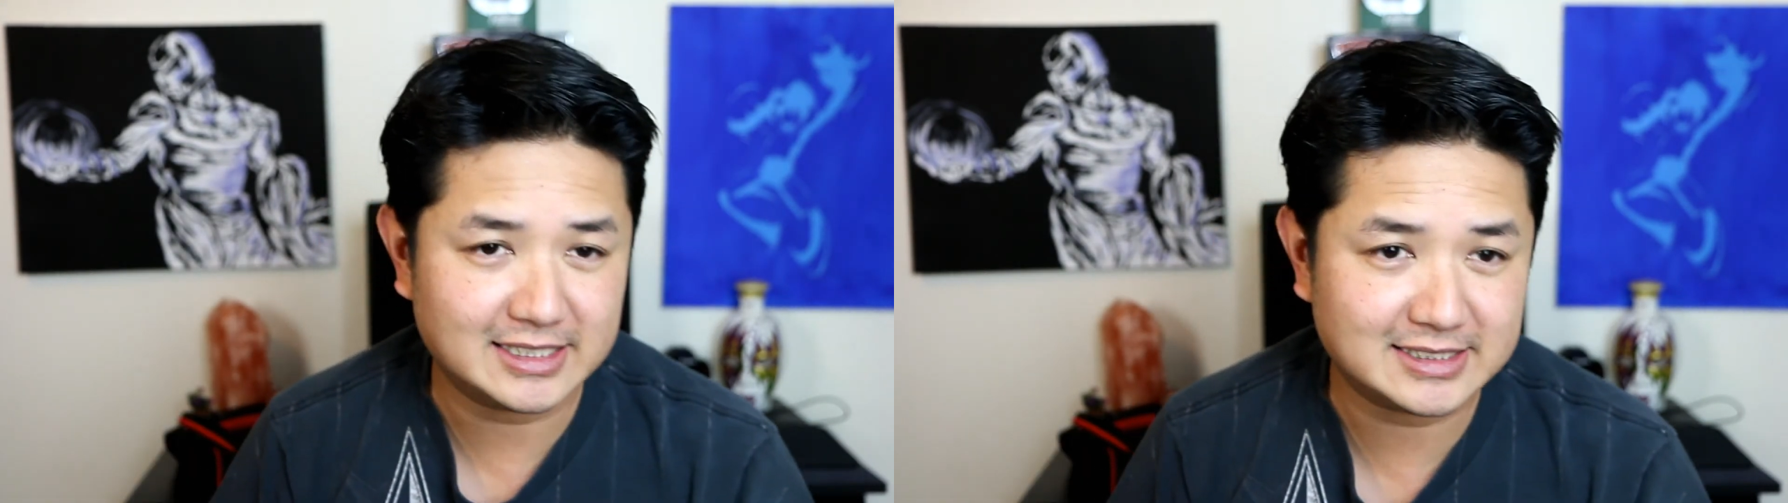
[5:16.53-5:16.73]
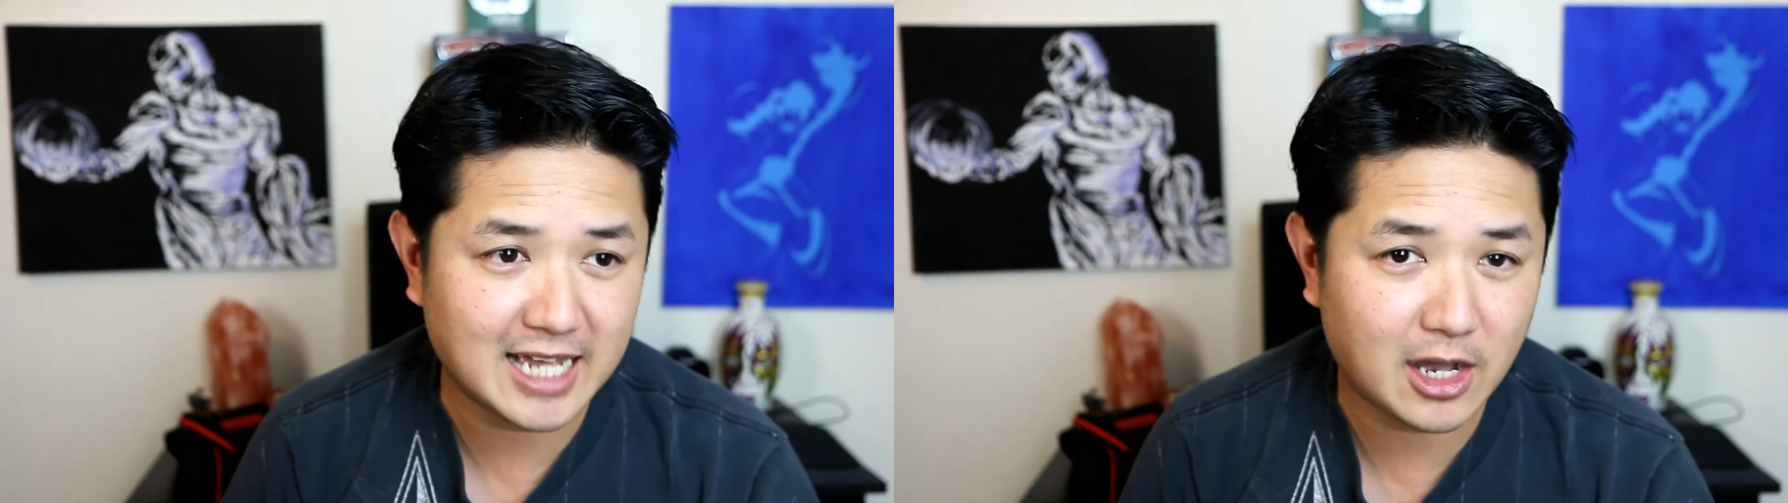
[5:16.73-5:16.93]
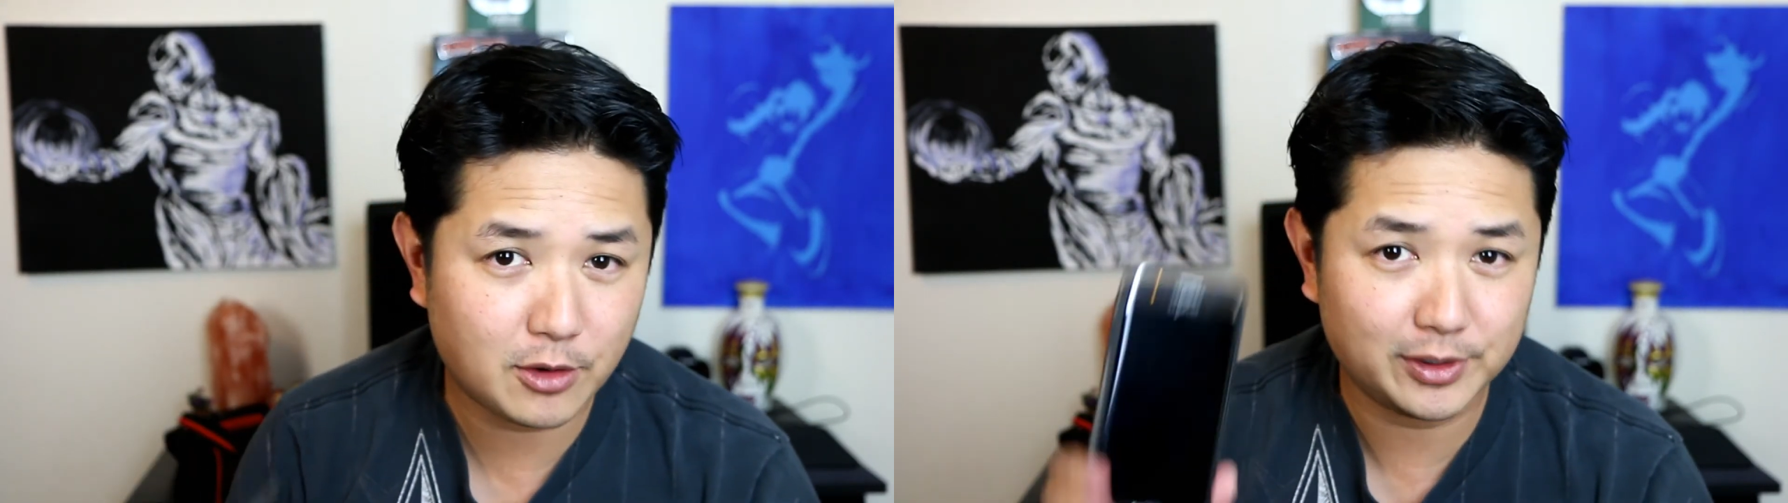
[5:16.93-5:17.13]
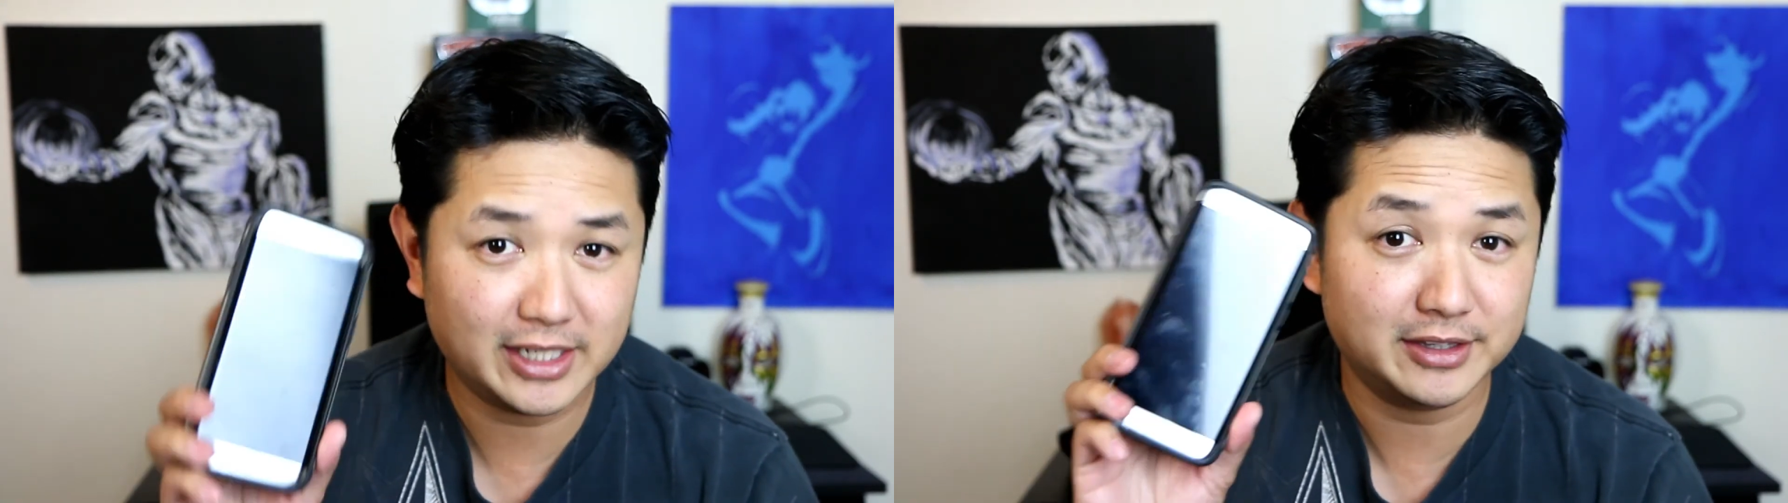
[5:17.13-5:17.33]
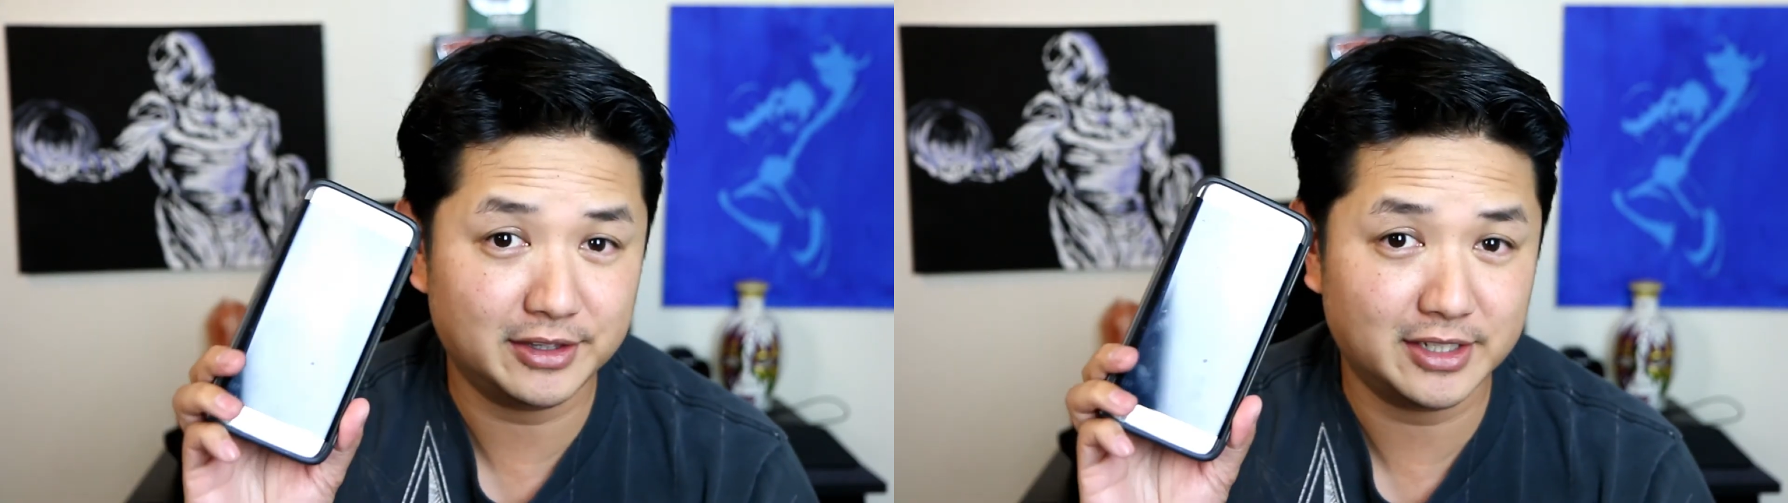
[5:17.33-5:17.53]
now
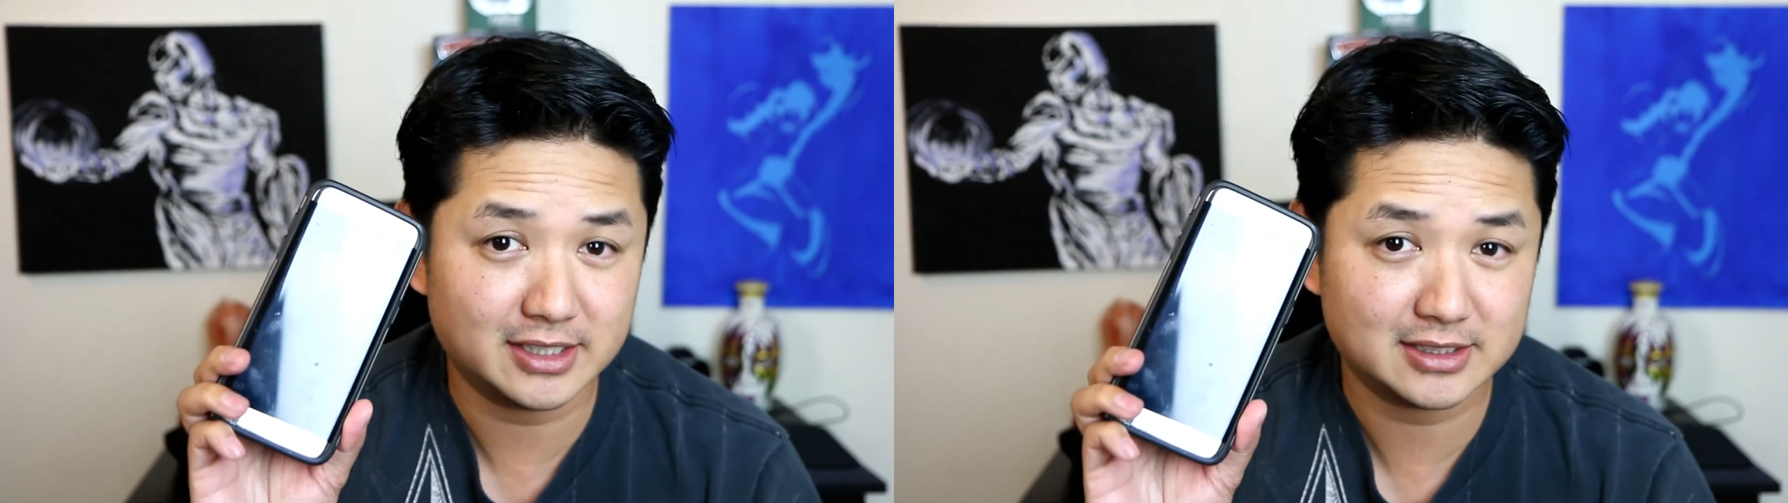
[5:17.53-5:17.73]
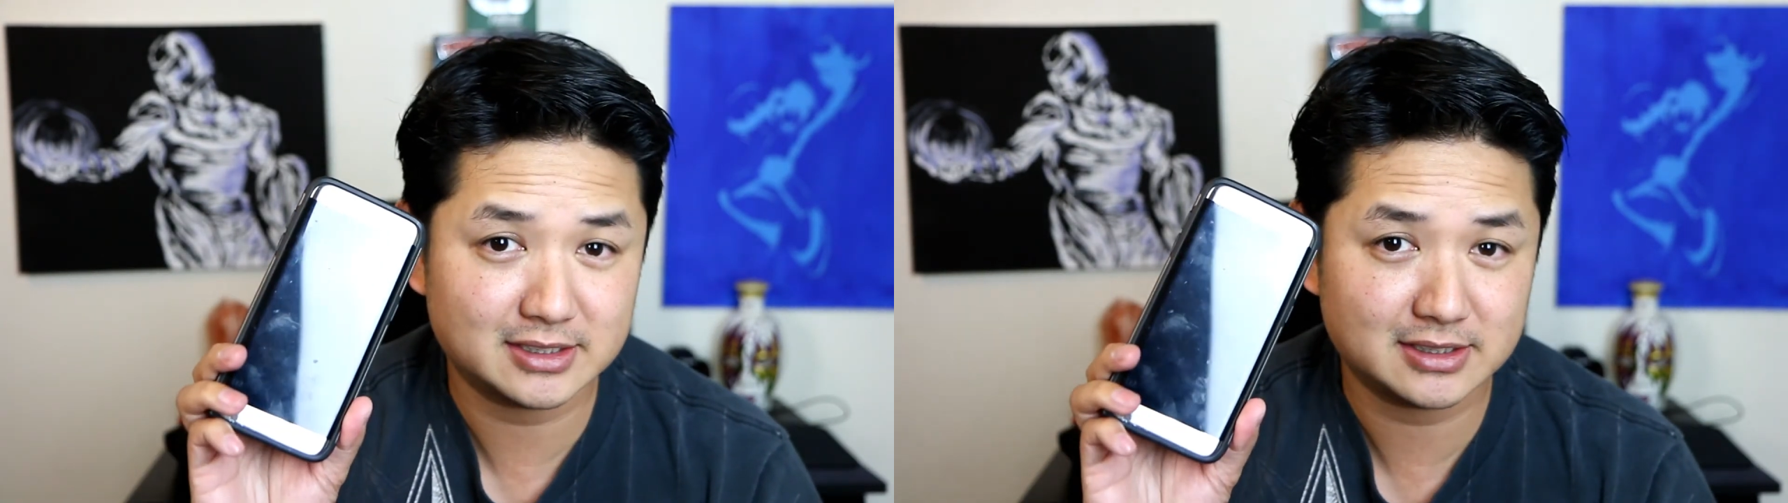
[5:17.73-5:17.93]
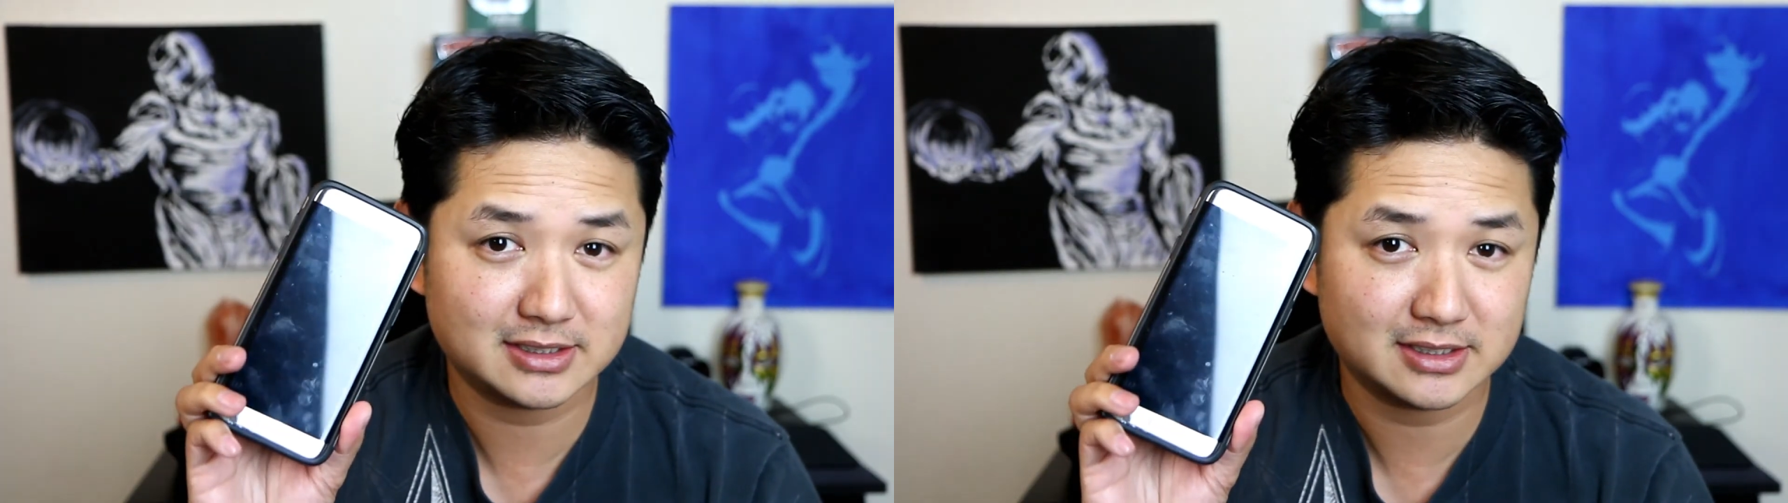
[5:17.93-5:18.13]
in this.